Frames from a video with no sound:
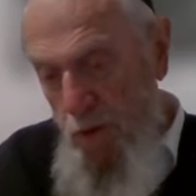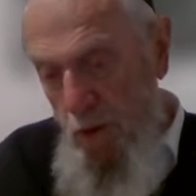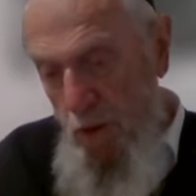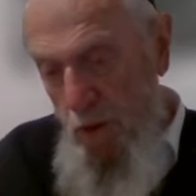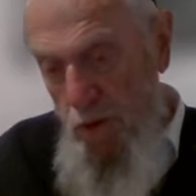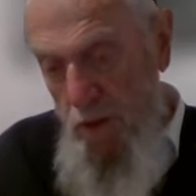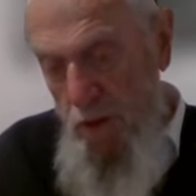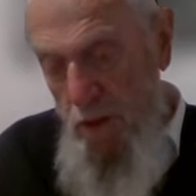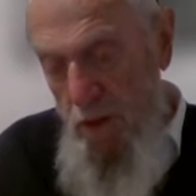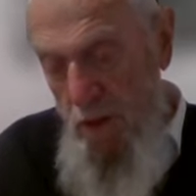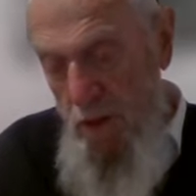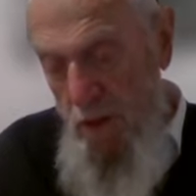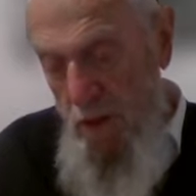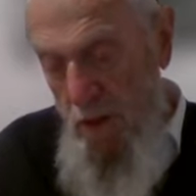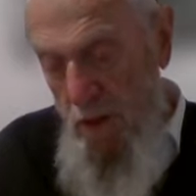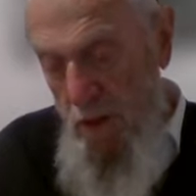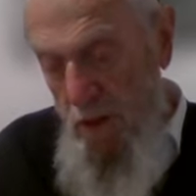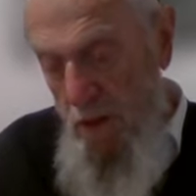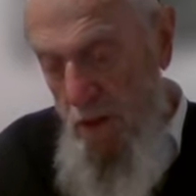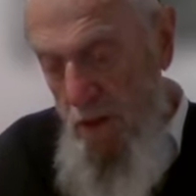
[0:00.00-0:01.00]
not
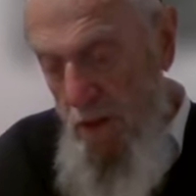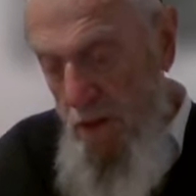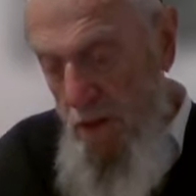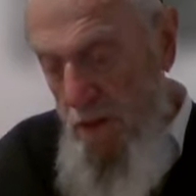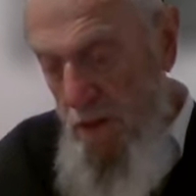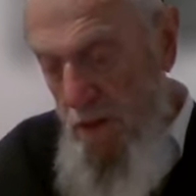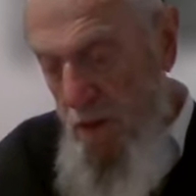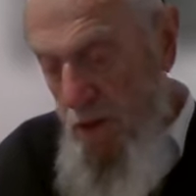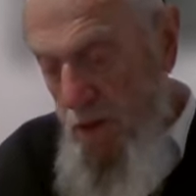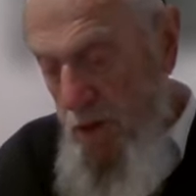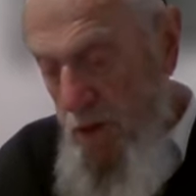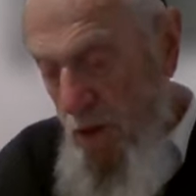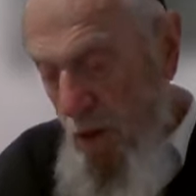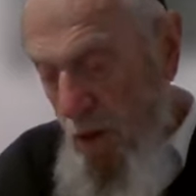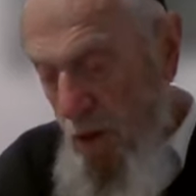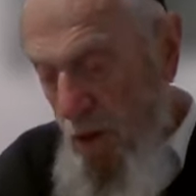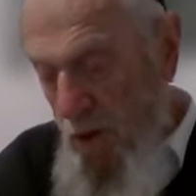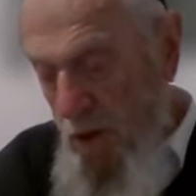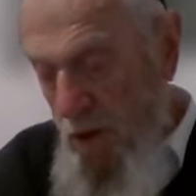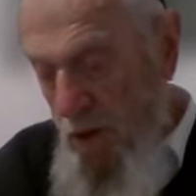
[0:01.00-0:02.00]

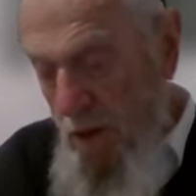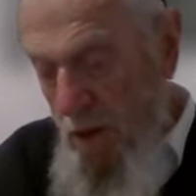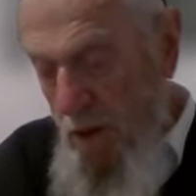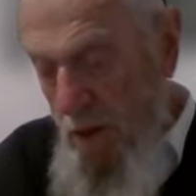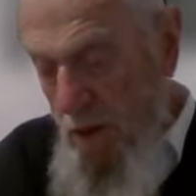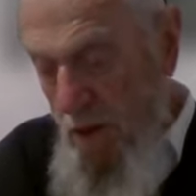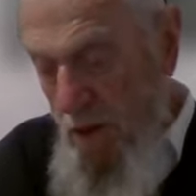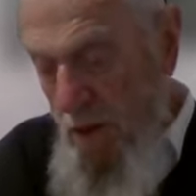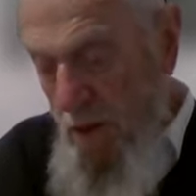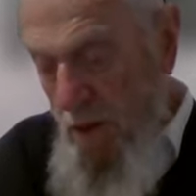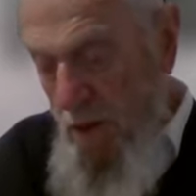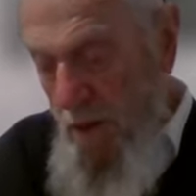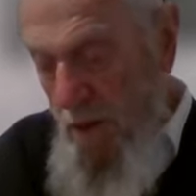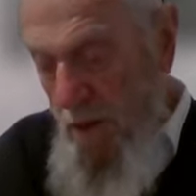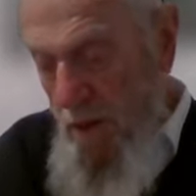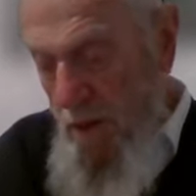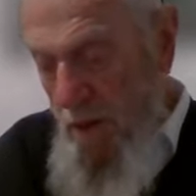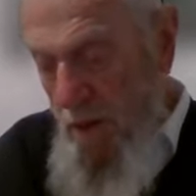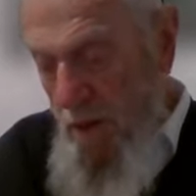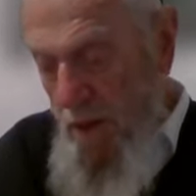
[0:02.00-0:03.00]
destroy,
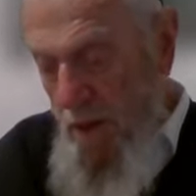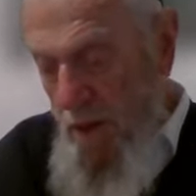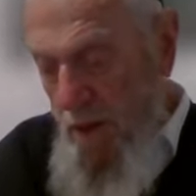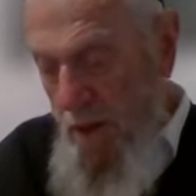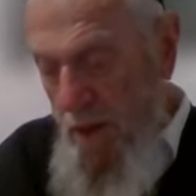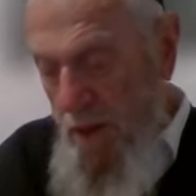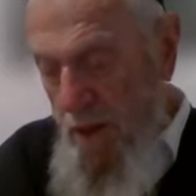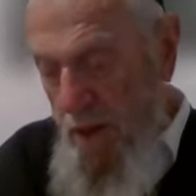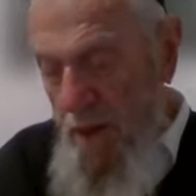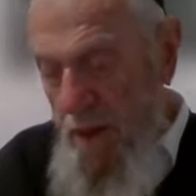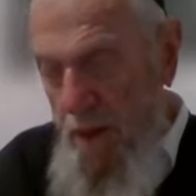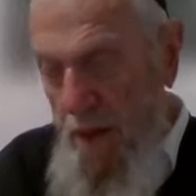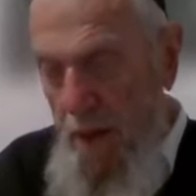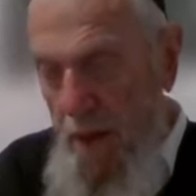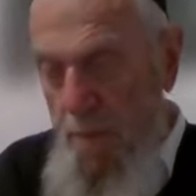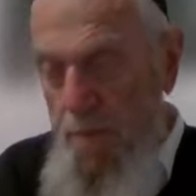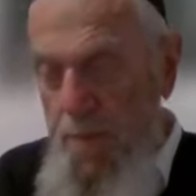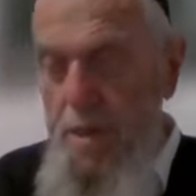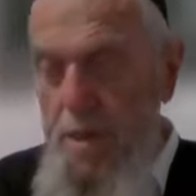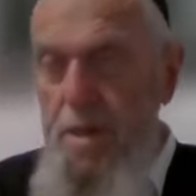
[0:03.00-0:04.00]
he
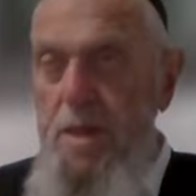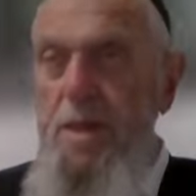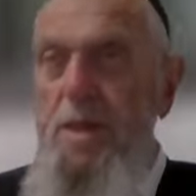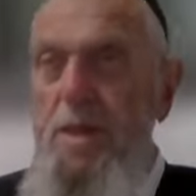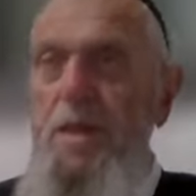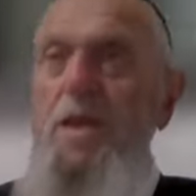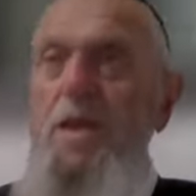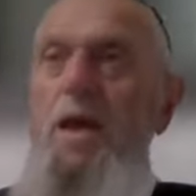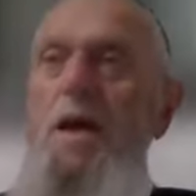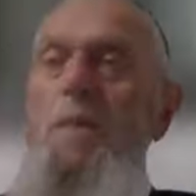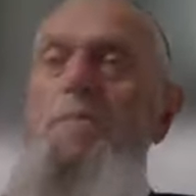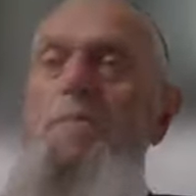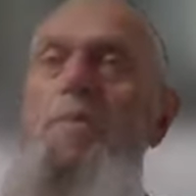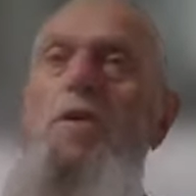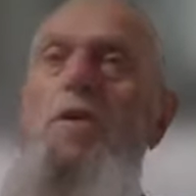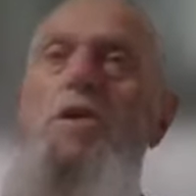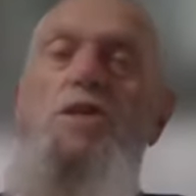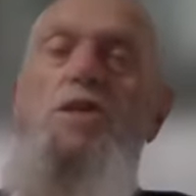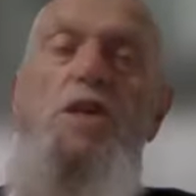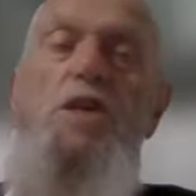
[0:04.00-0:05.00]
kept
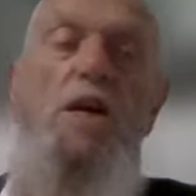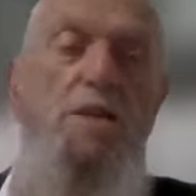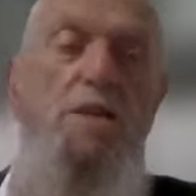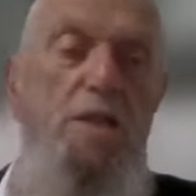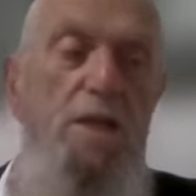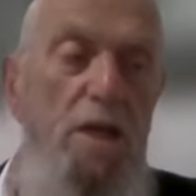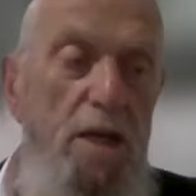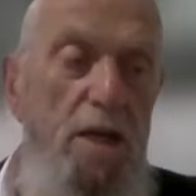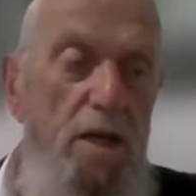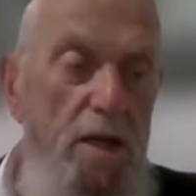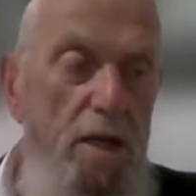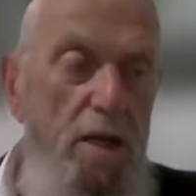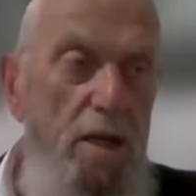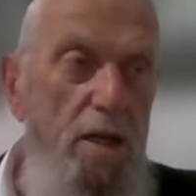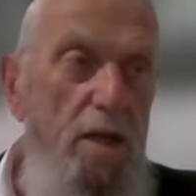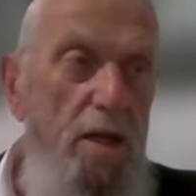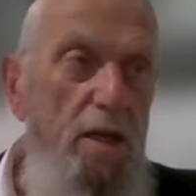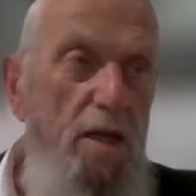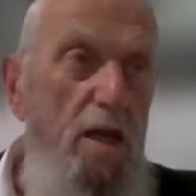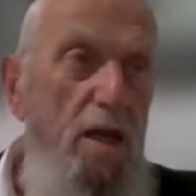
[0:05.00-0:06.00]
apologizing.
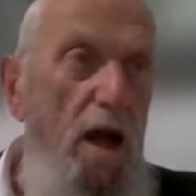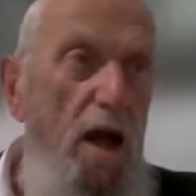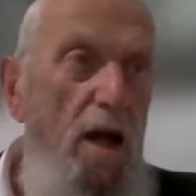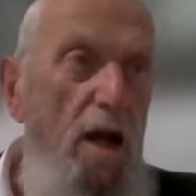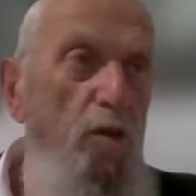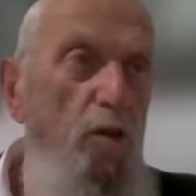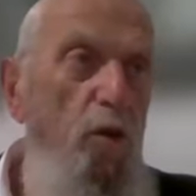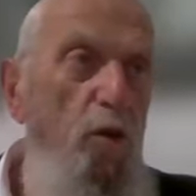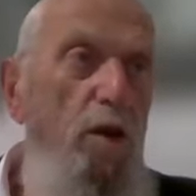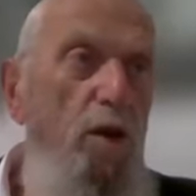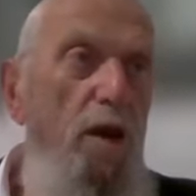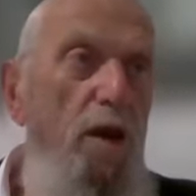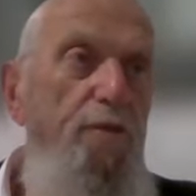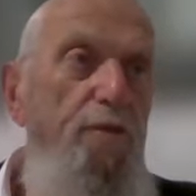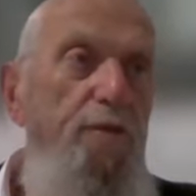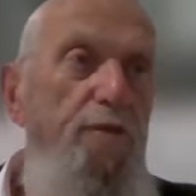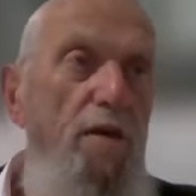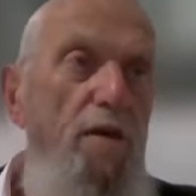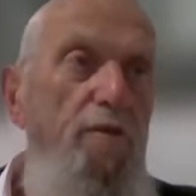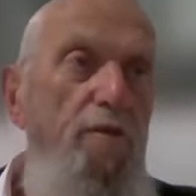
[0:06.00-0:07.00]
Anochi
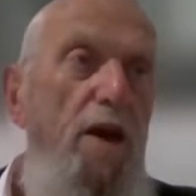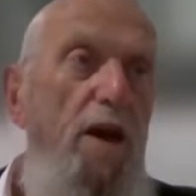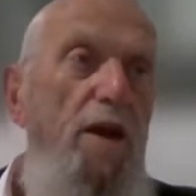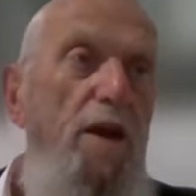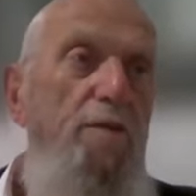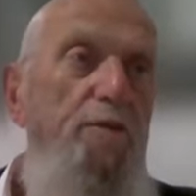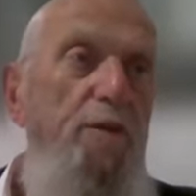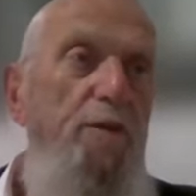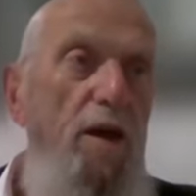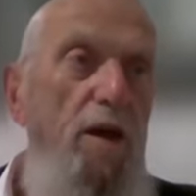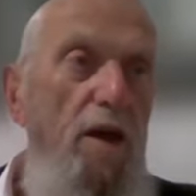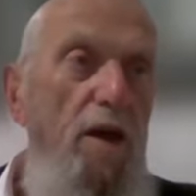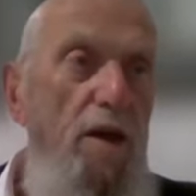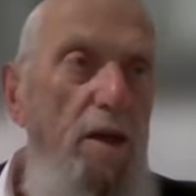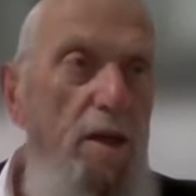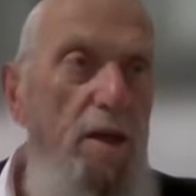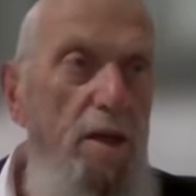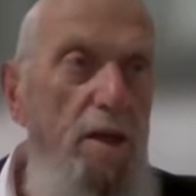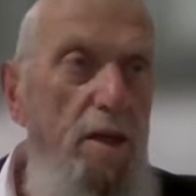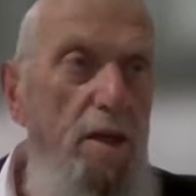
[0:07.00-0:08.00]
afar v'efer.
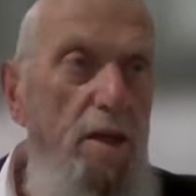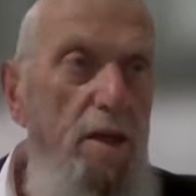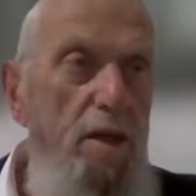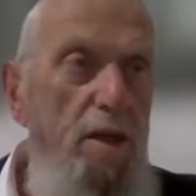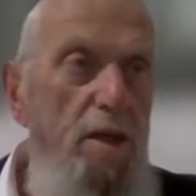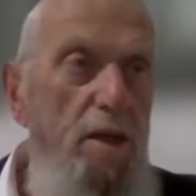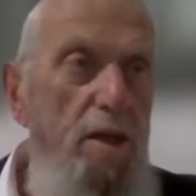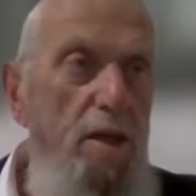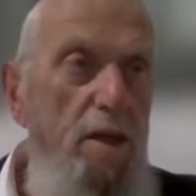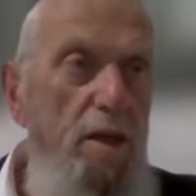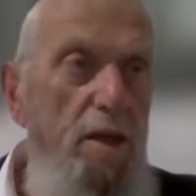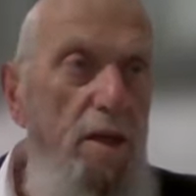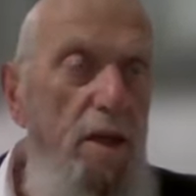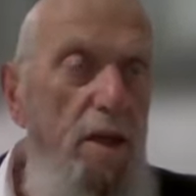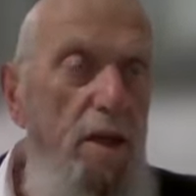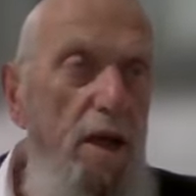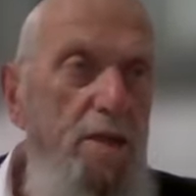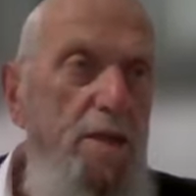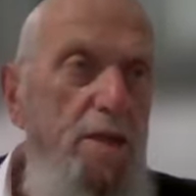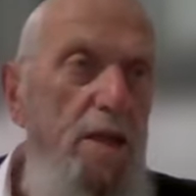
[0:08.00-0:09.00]
He
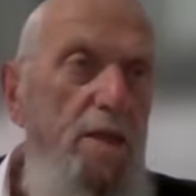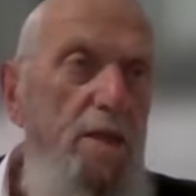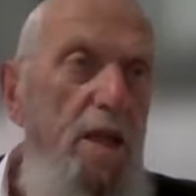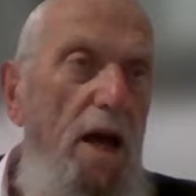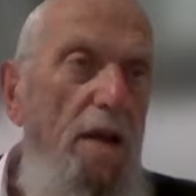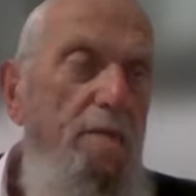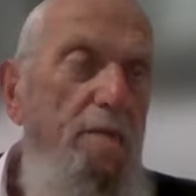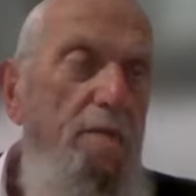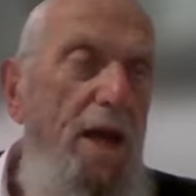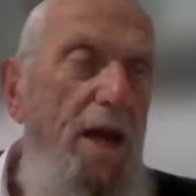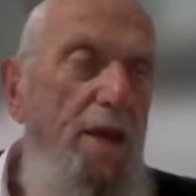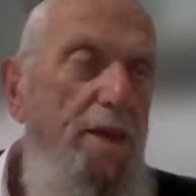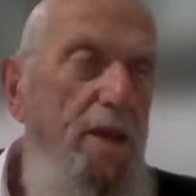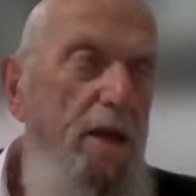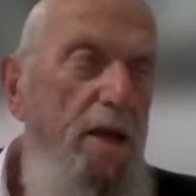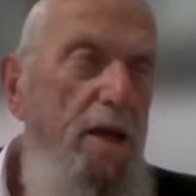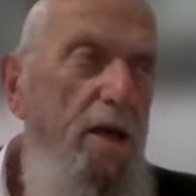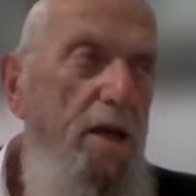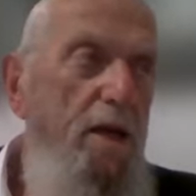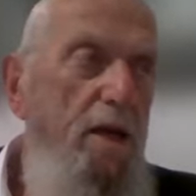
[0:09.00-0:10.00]
like said, I'm
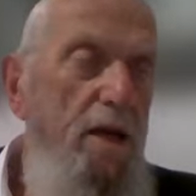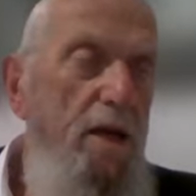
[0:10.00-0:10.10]
nothing.